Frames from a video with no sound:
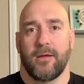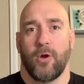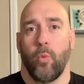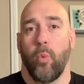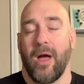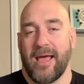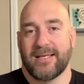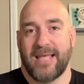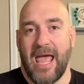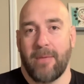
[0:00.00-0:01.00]
you know what
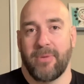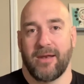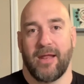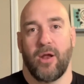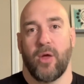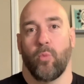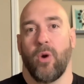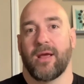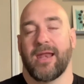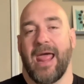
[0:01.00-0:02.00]
has happened and, and
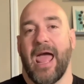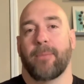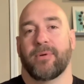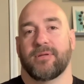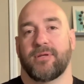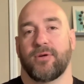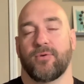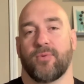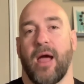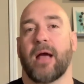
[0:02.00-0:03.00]
what can happen
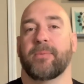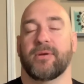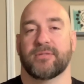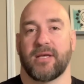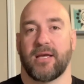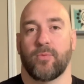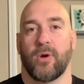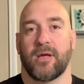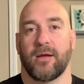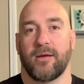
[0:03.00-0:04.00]
to rock music and
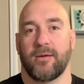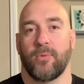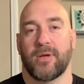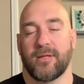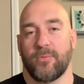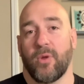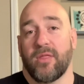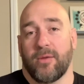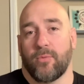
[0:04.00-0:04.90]
what can what can what